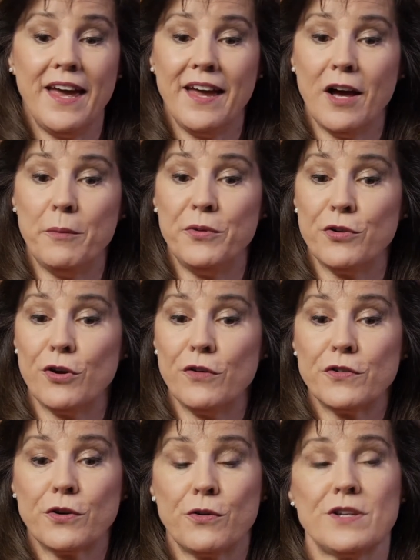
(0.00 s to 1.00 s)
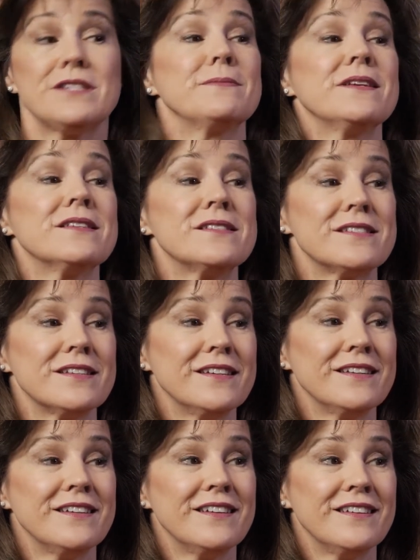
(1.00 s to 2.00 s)
they observed Christmas
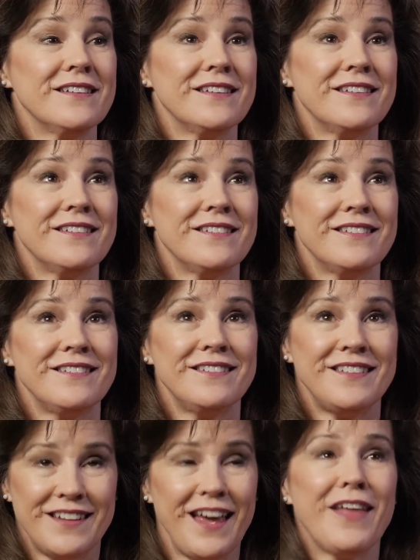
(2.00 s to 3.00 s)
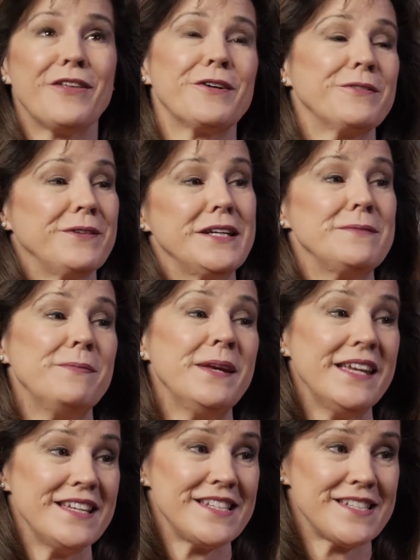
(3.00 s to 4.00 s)
together in
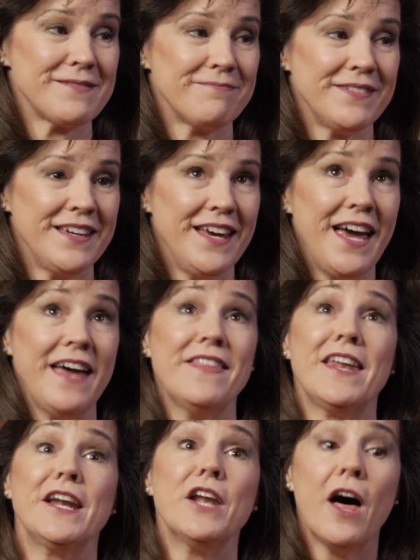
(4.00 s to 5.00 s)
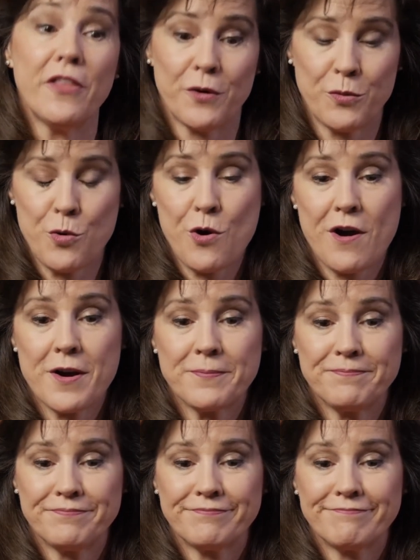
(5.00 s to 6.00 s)
peace. And then another
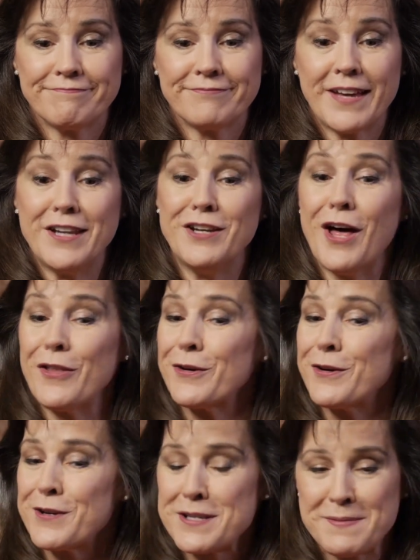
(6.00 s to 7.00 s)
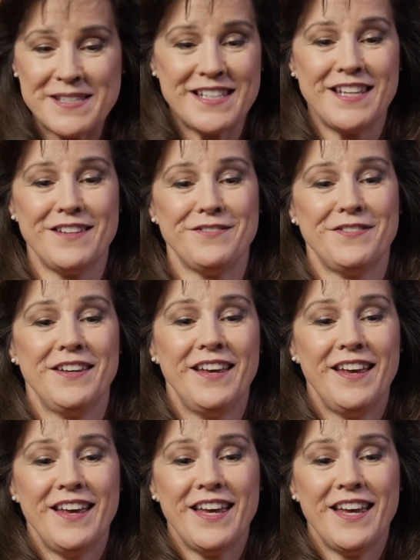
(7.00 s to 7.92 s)
war, another Christmas Eve,